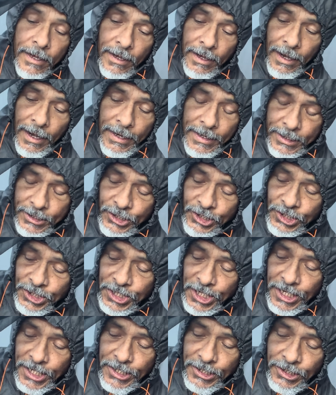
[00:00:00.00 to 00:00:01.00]
I
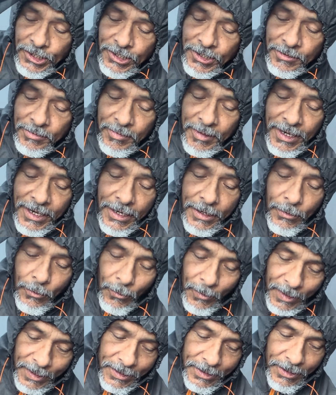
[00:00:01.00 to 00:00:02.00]
exchanged my
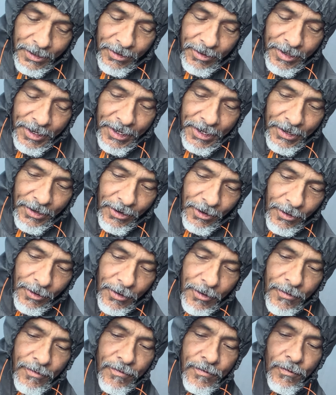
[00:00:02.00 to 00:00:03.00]
winter
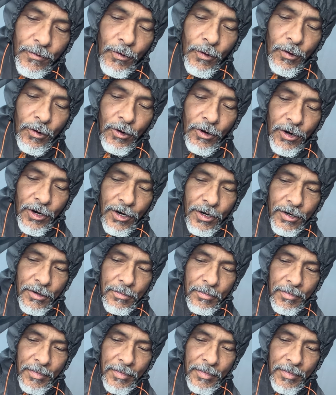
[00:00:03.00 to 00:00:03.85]
gear for